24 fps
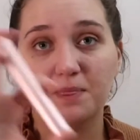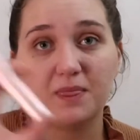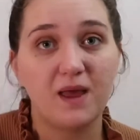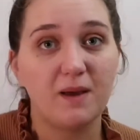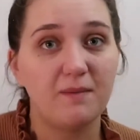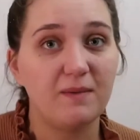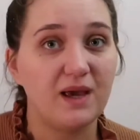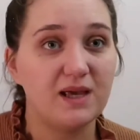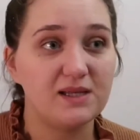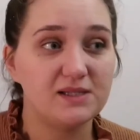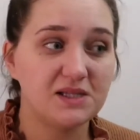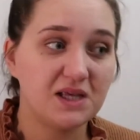
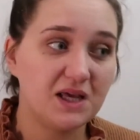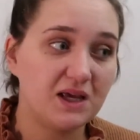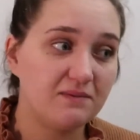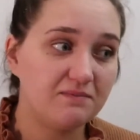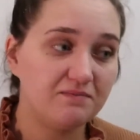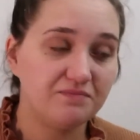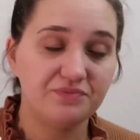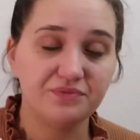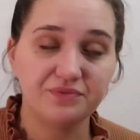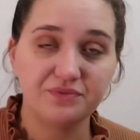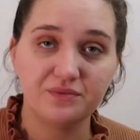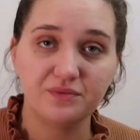Amazing.
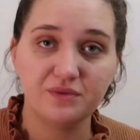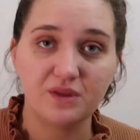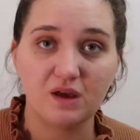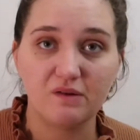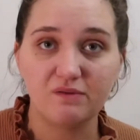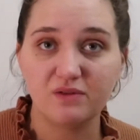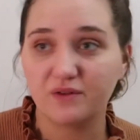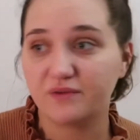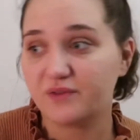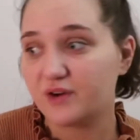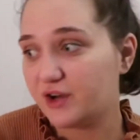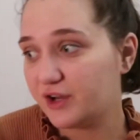
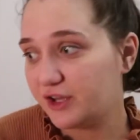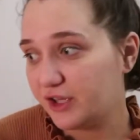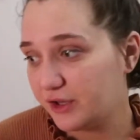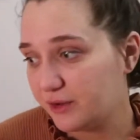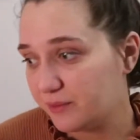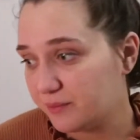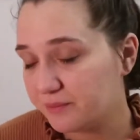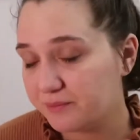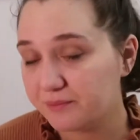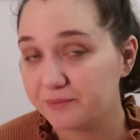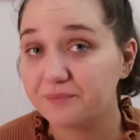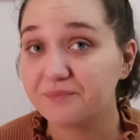Love the
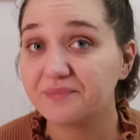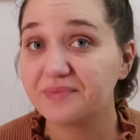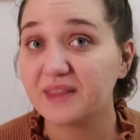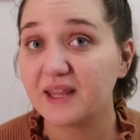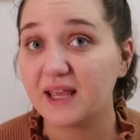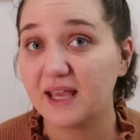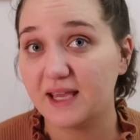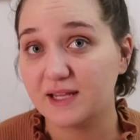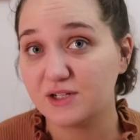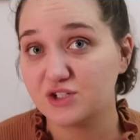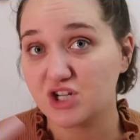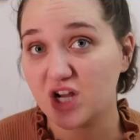volume.
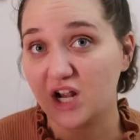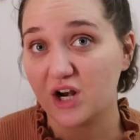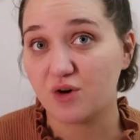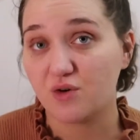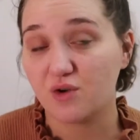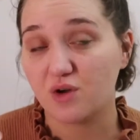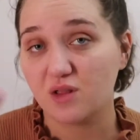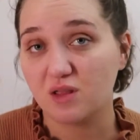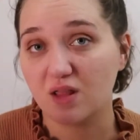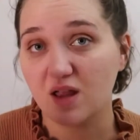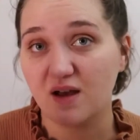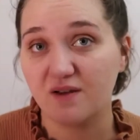In
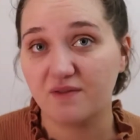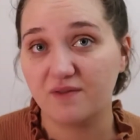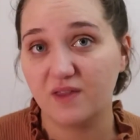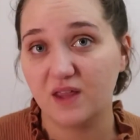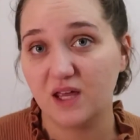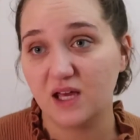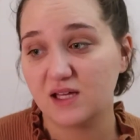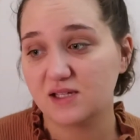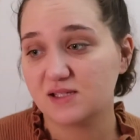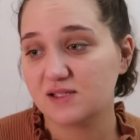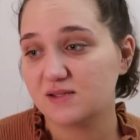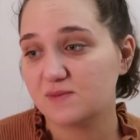general, love
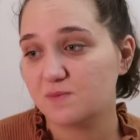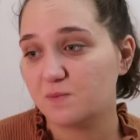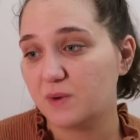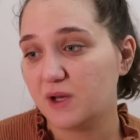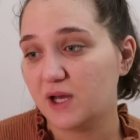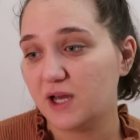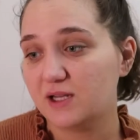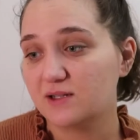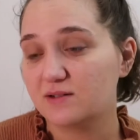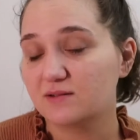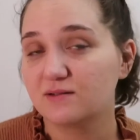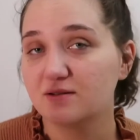this,
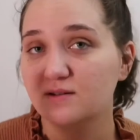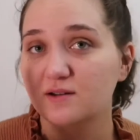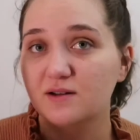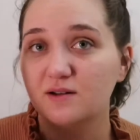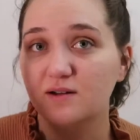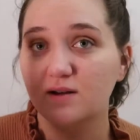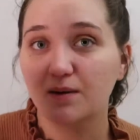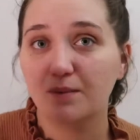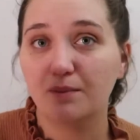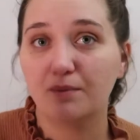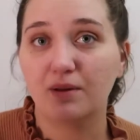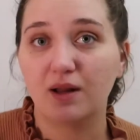but
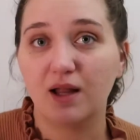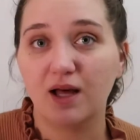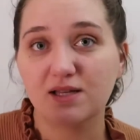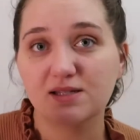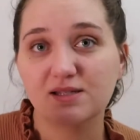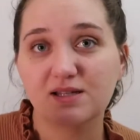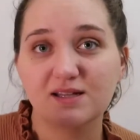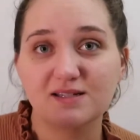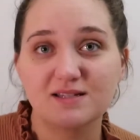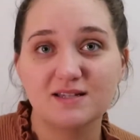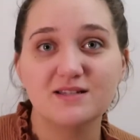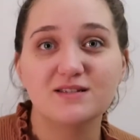plus
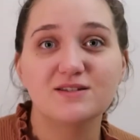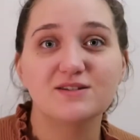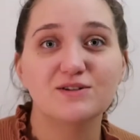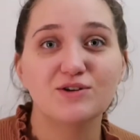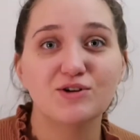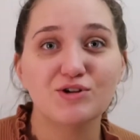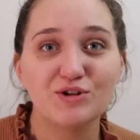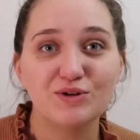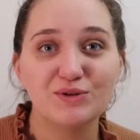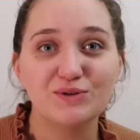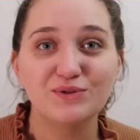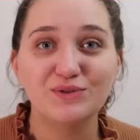because it's
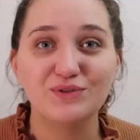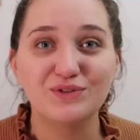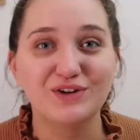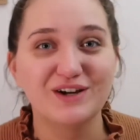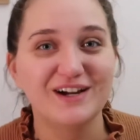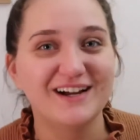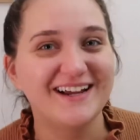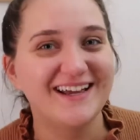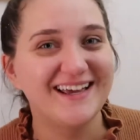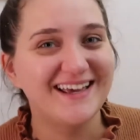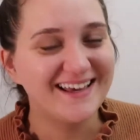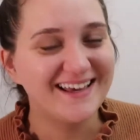gluten-free.